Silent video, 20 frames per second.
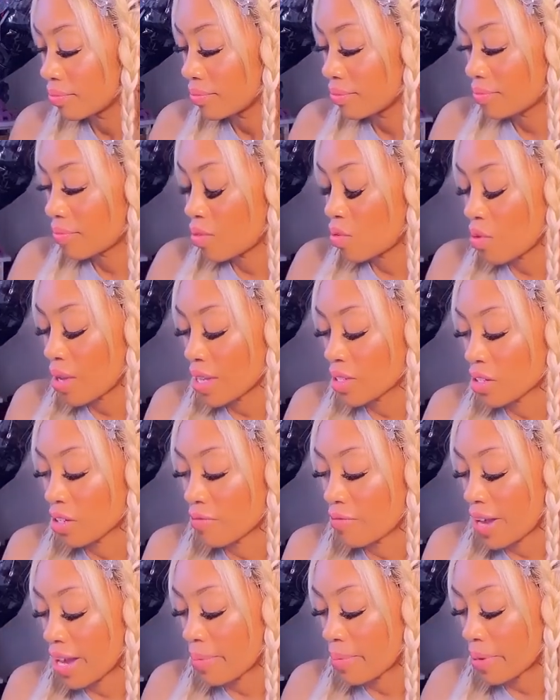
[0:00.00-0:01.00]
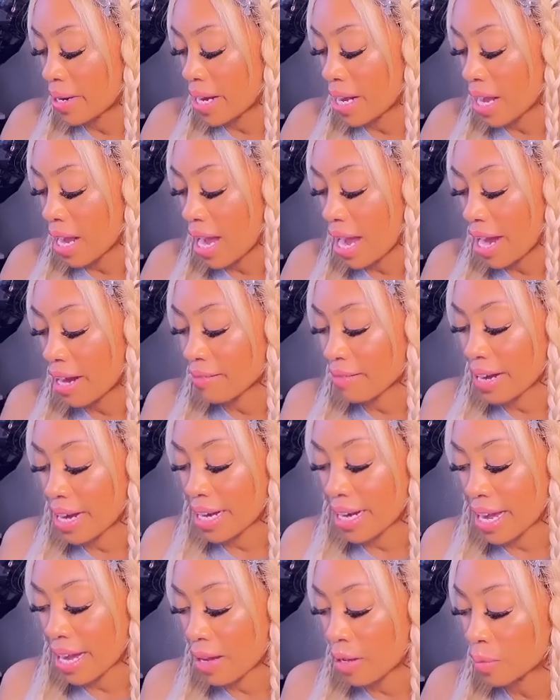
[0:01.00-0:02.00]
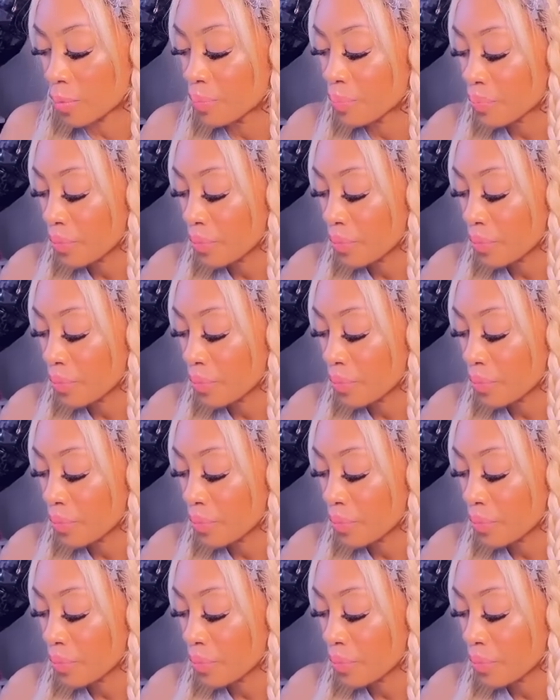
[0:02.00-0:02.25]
You guys are vibrating high right now.